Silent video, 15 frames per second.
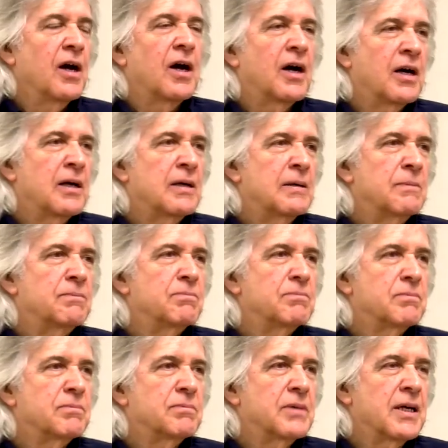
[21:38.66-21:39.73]

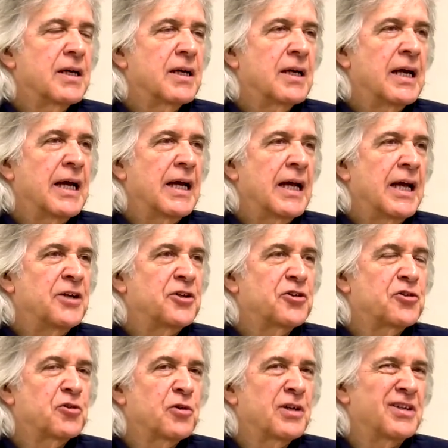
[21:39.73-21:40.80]
and
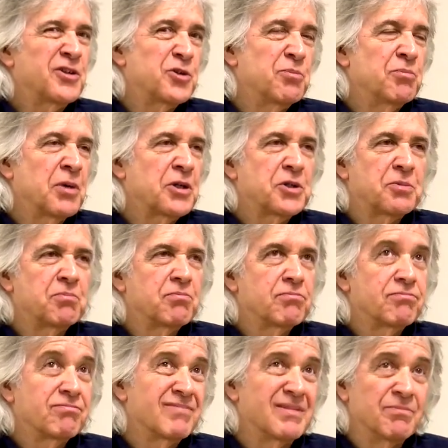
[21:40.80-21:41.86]
just do it much
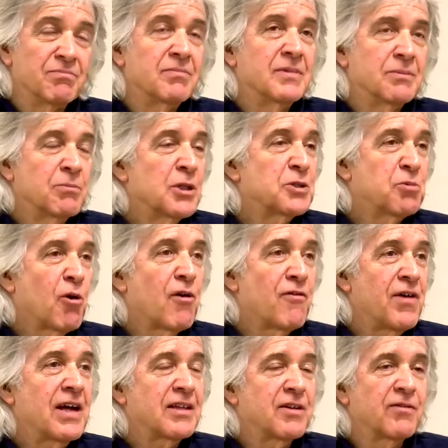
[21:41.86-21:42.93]
more
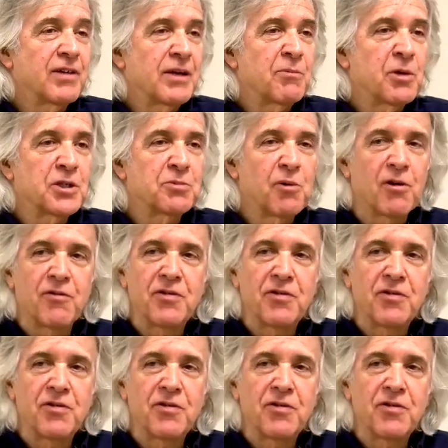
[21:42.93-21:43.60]
effectively, much more